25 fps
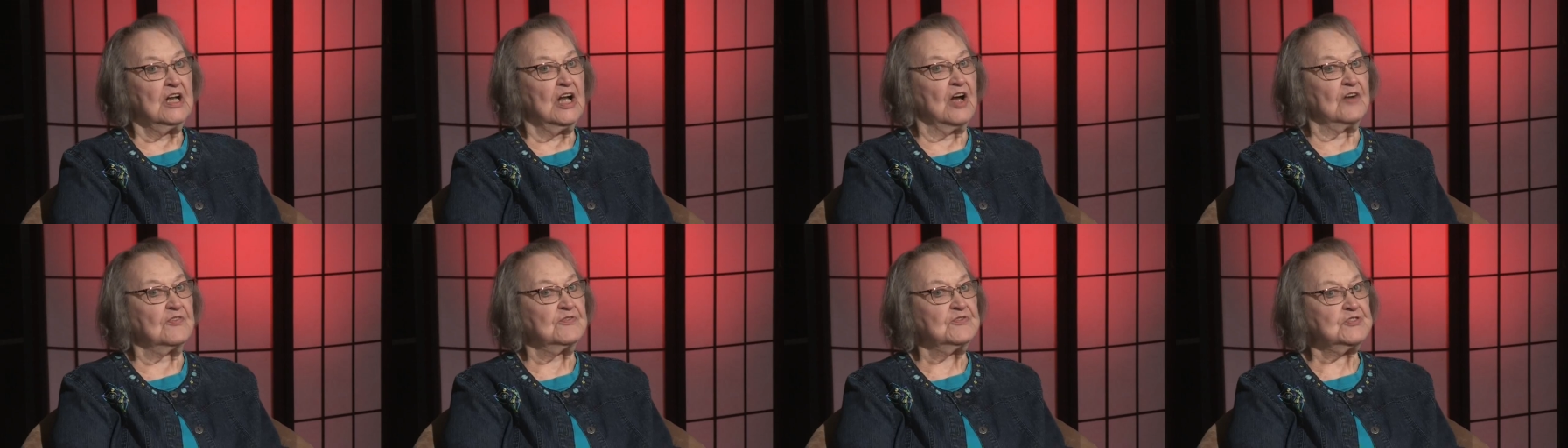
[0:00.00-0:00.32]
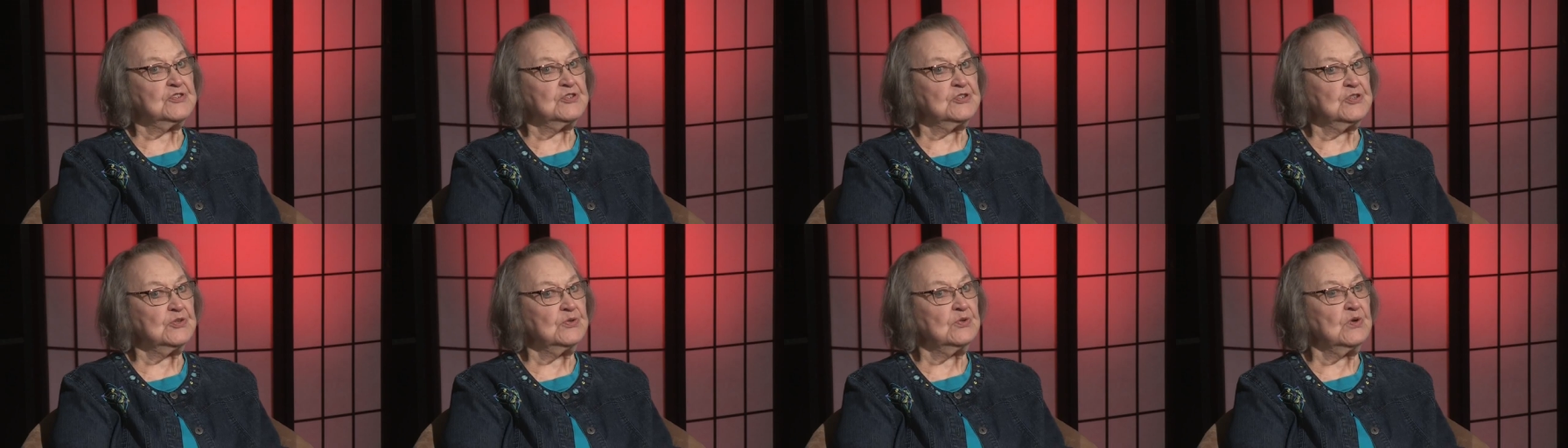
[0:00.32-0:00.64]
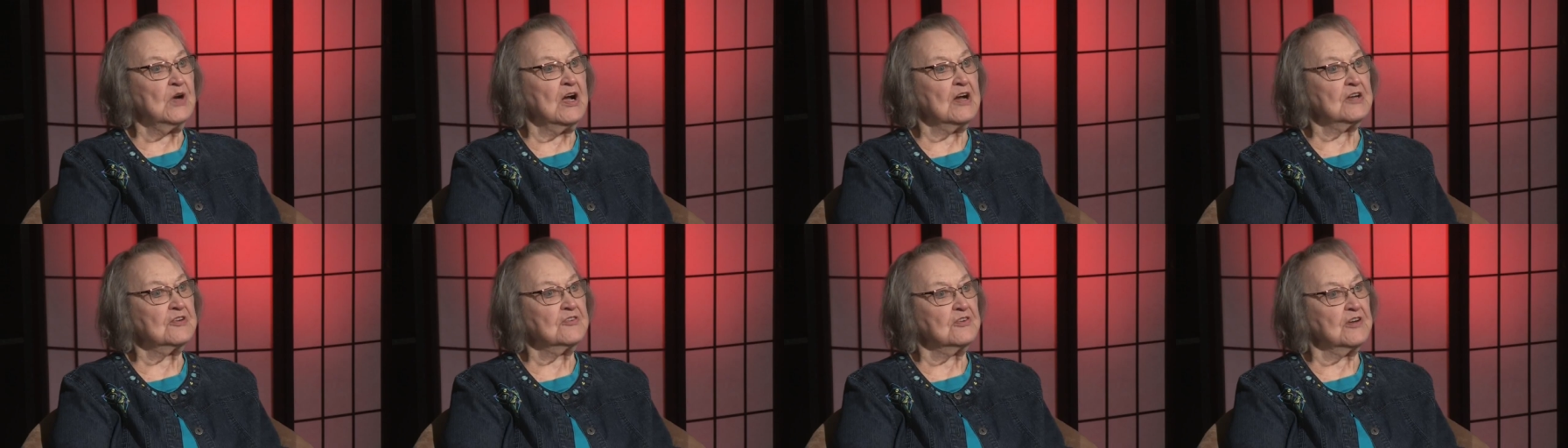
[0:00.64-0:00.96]
of
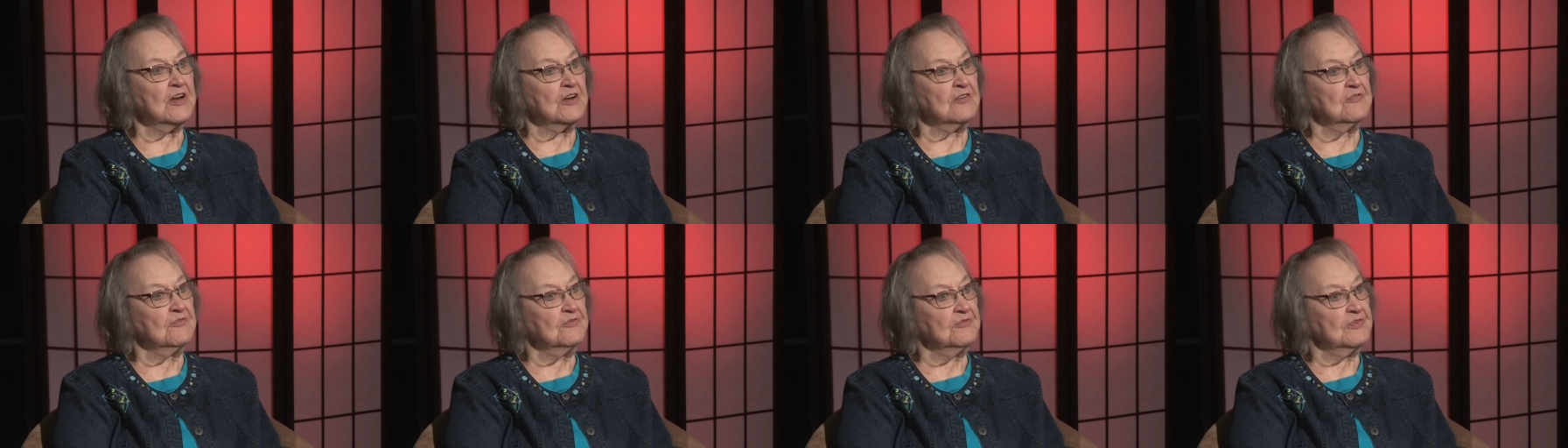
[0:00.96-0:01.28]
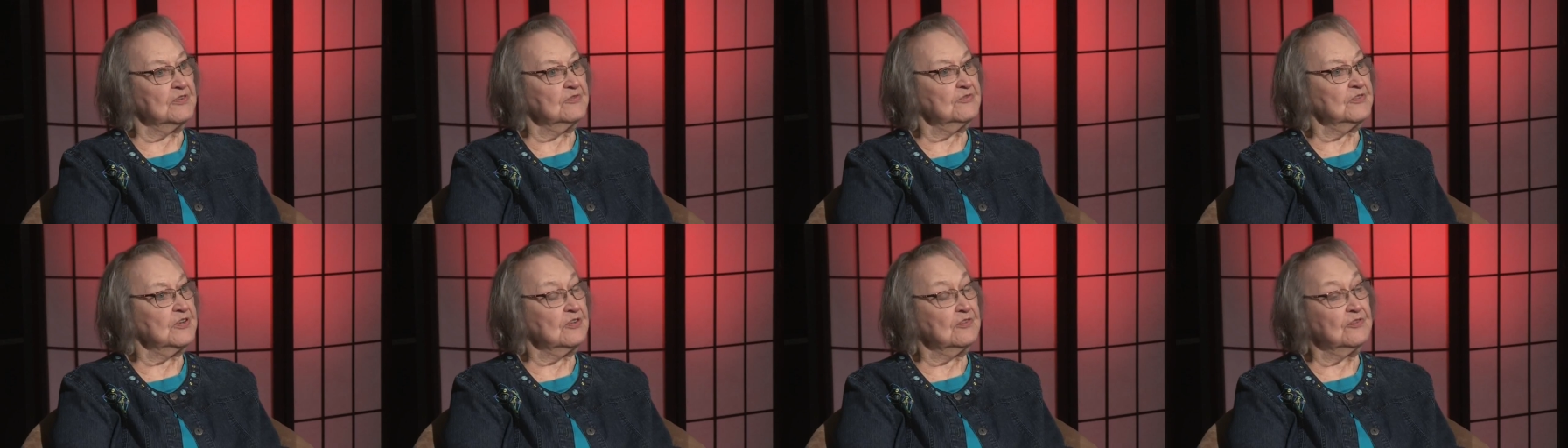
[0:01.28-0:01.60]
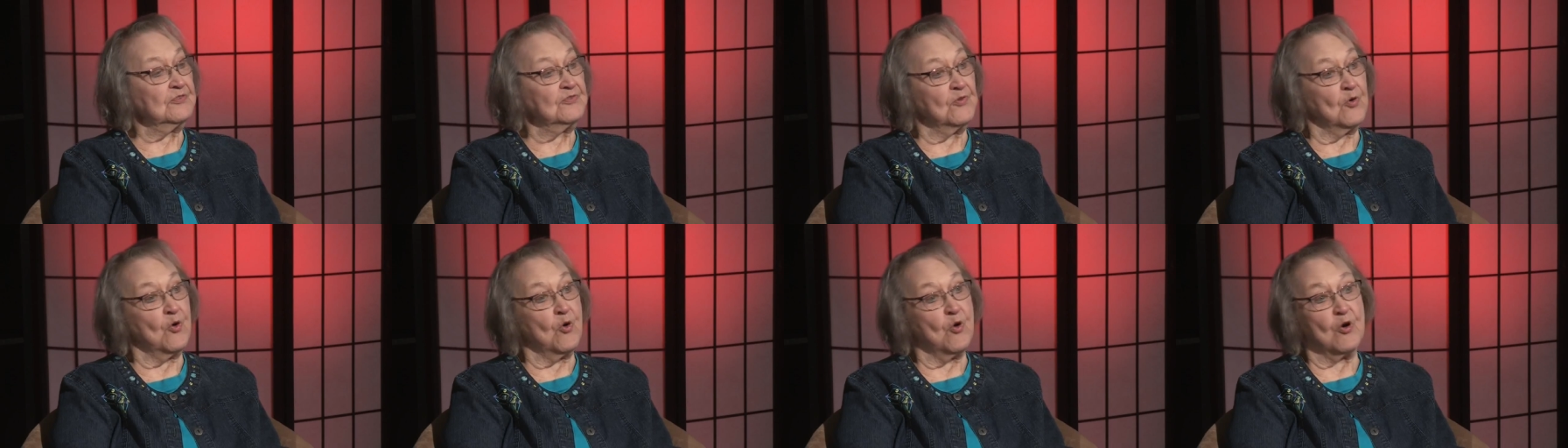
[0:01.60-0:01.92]

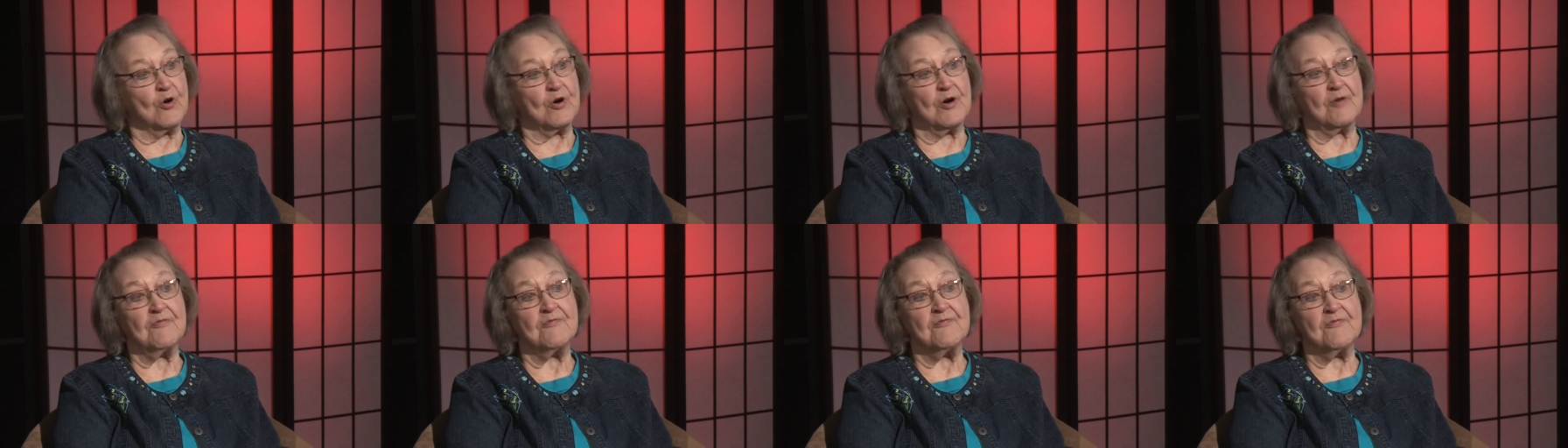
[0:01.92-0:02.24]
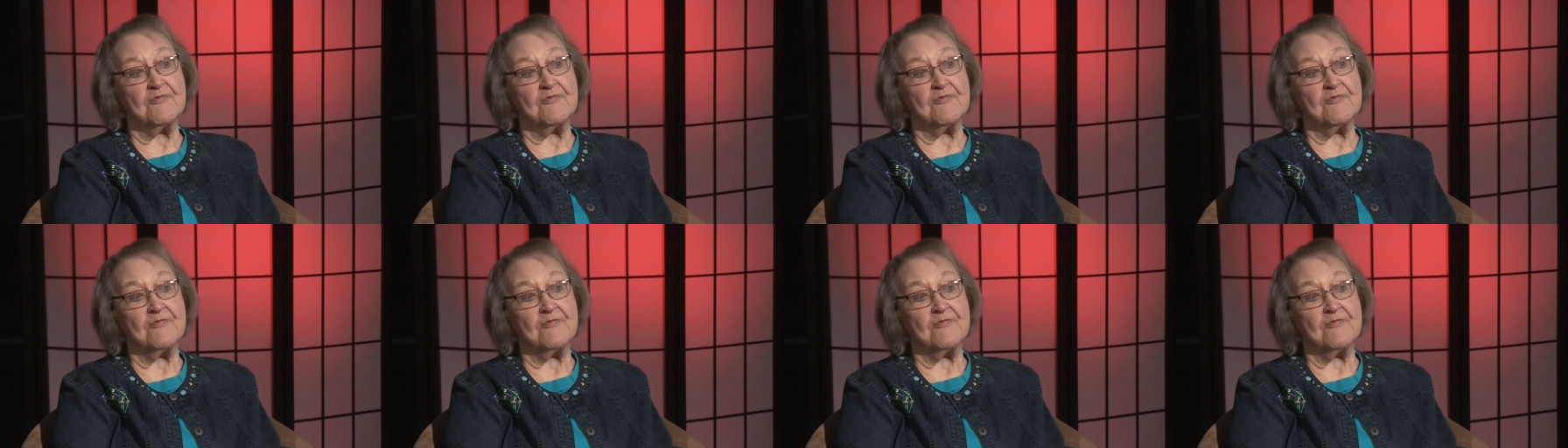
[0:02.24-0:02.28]
254